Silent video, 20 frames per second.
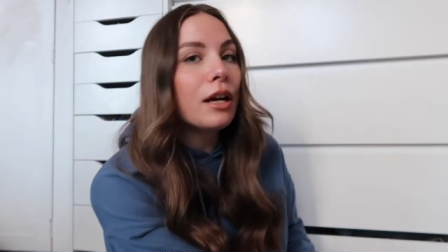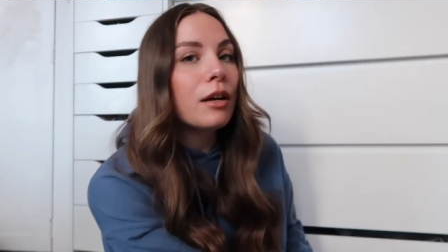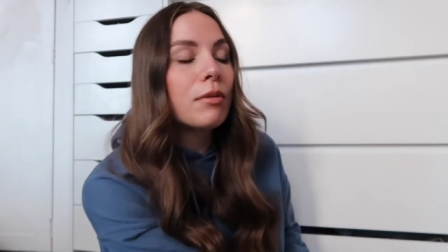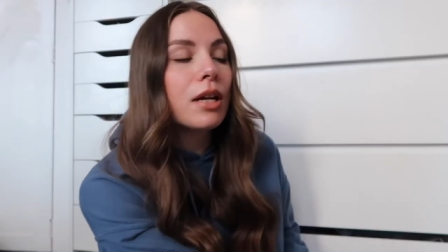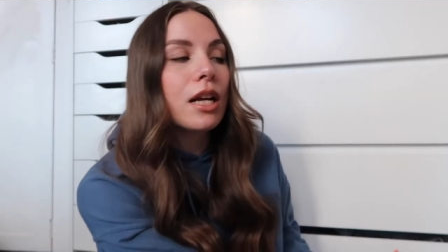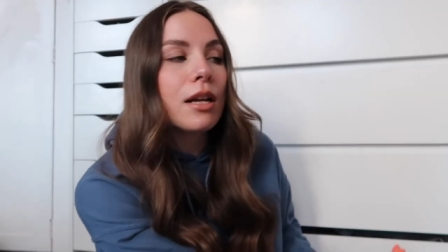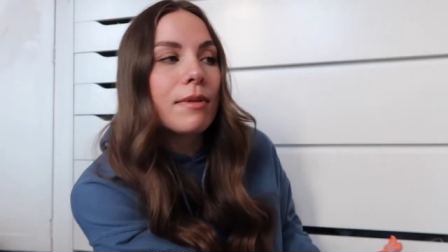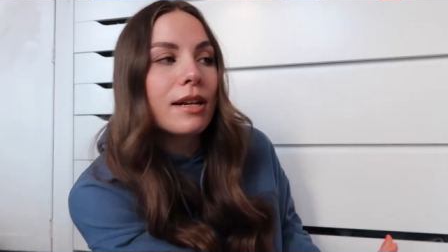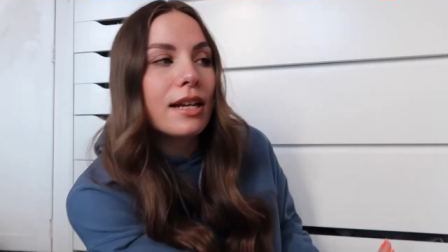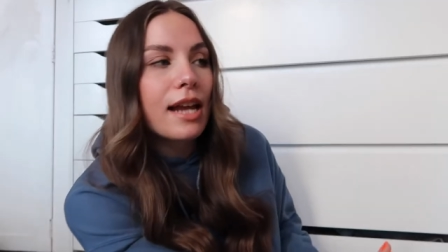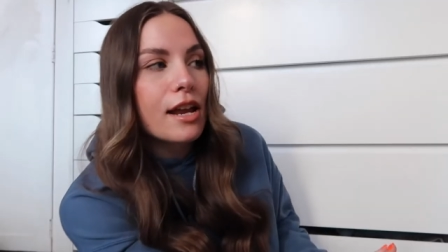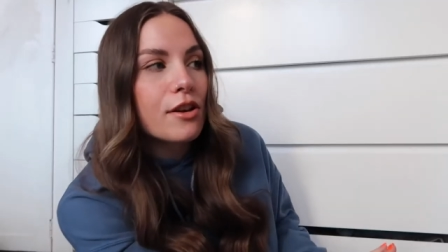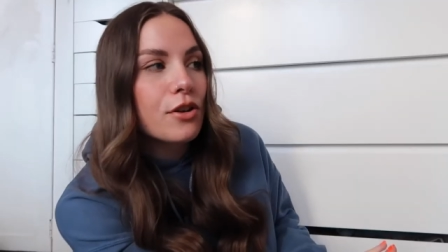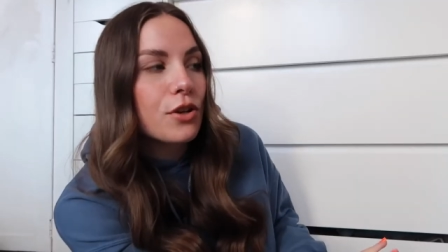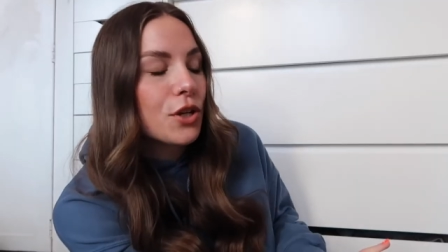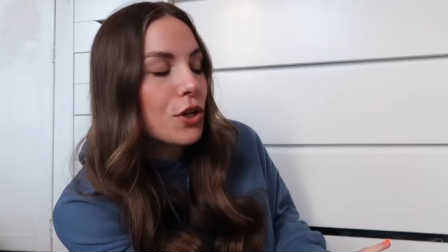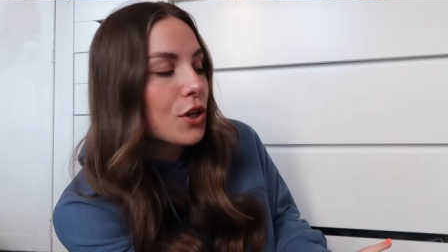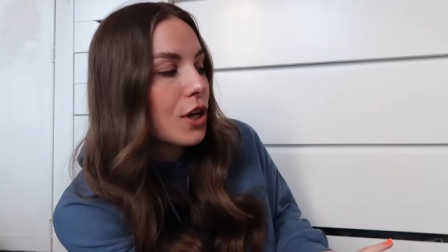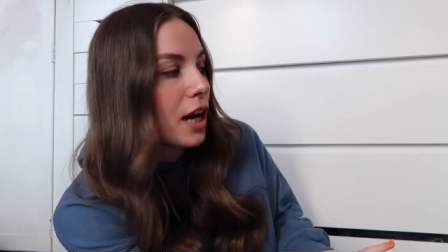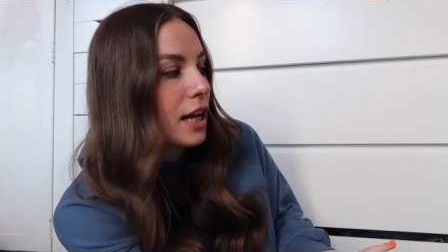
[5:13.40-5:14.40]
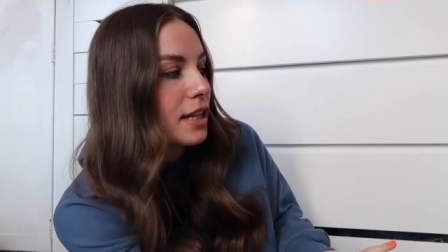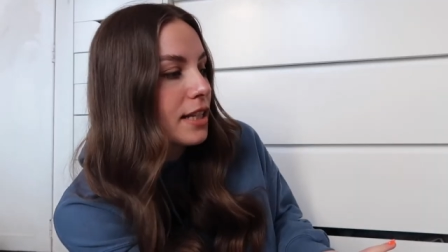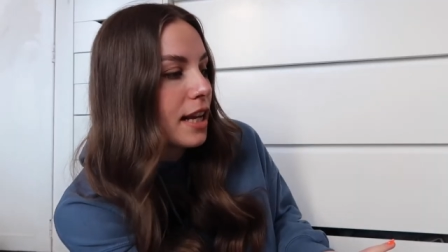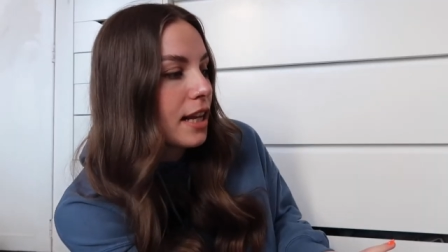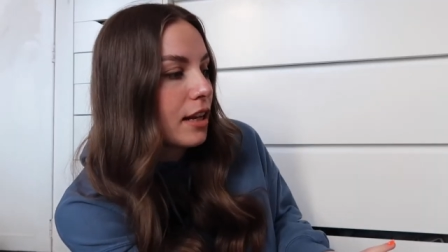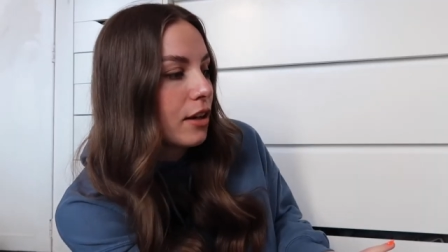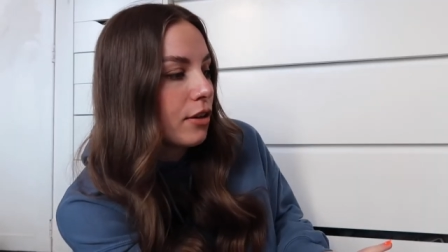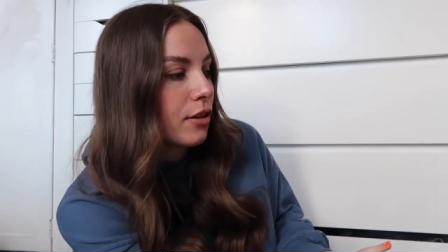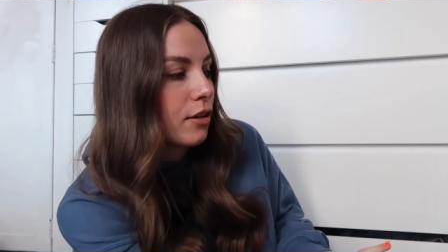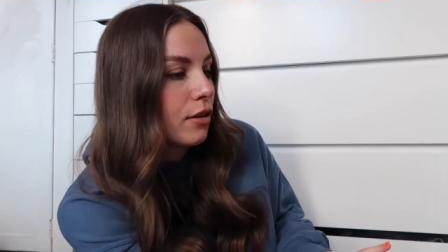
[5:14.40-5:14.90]
like I'm going to be letting you guys
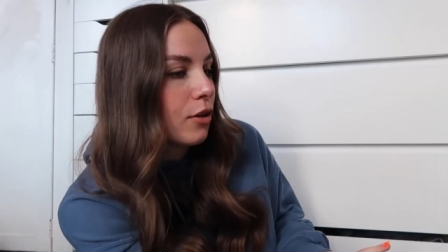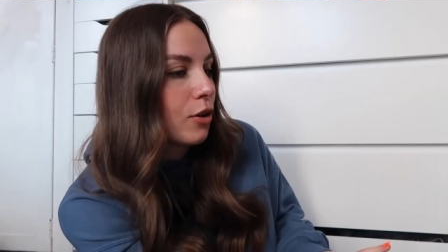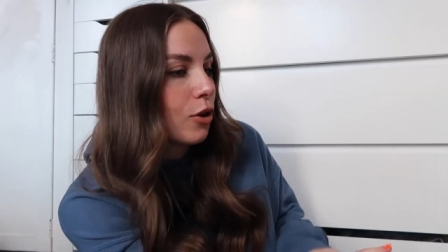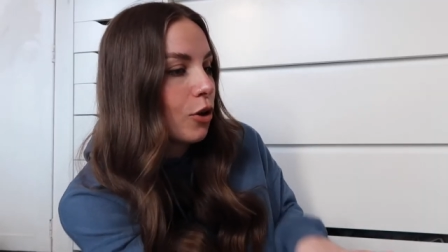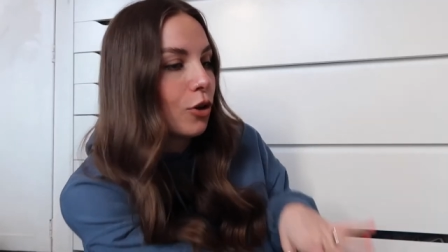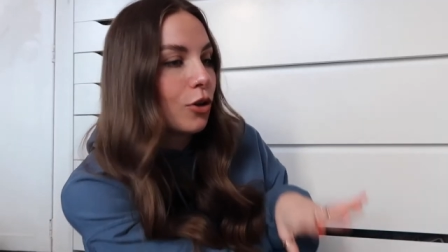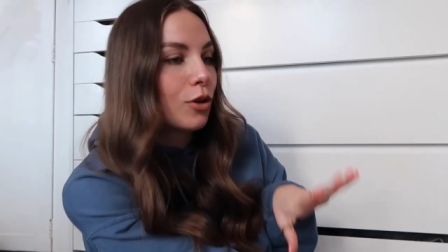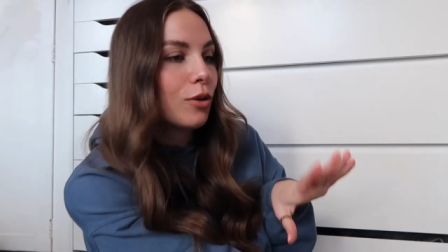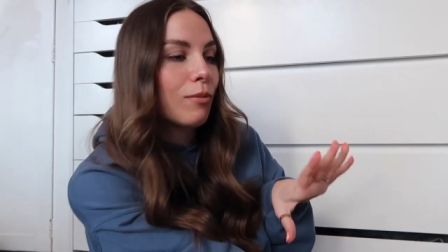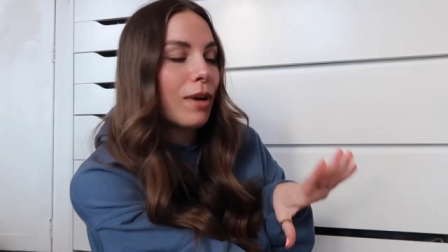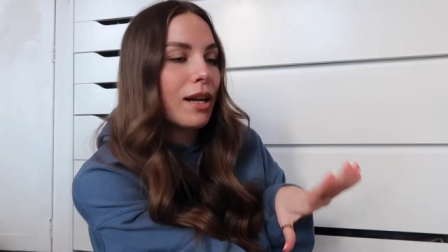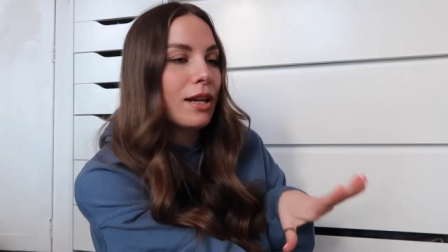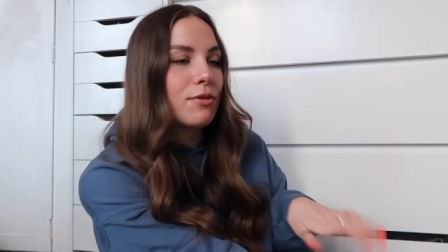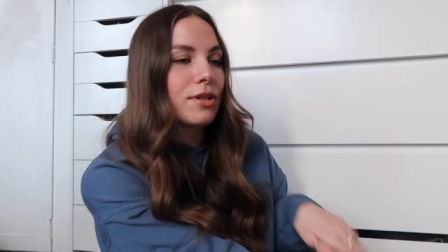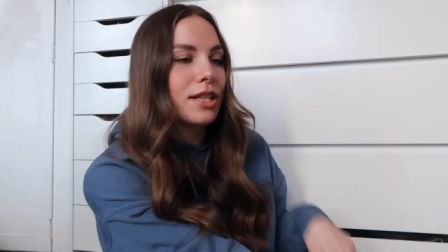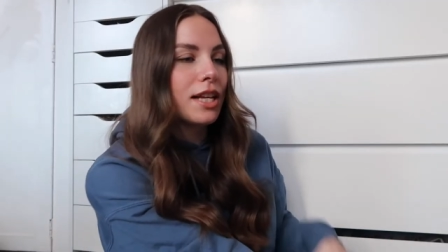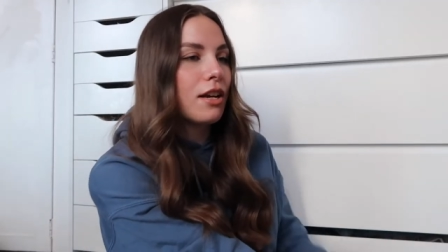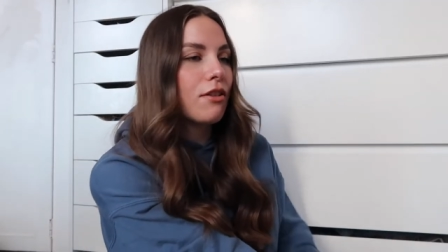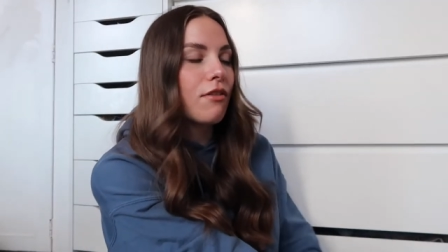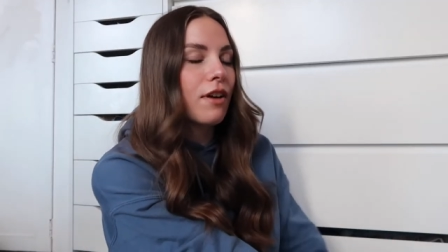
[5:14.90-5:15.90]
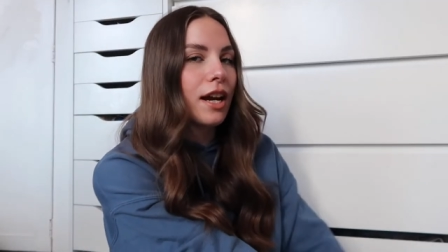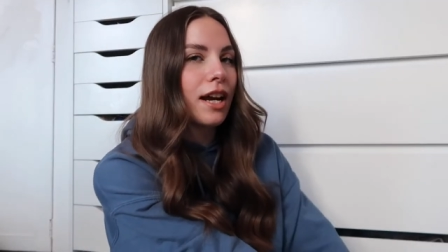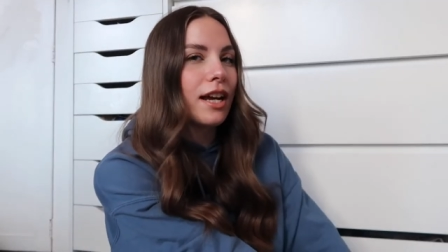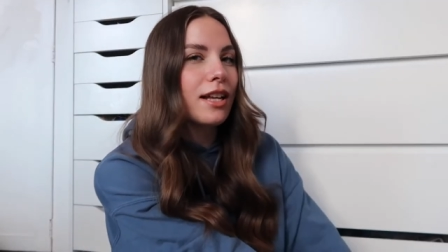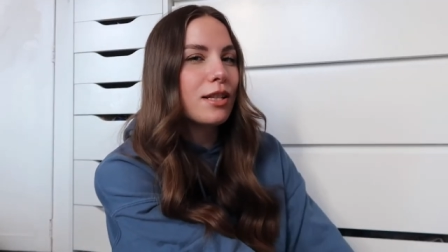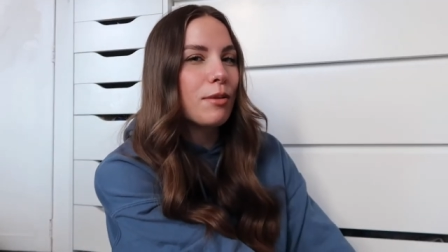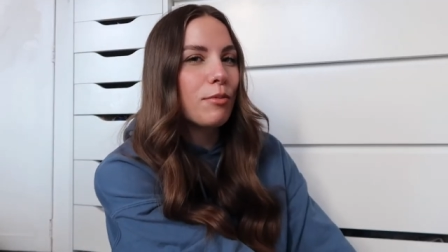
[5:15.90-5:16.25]
in on my little secret here.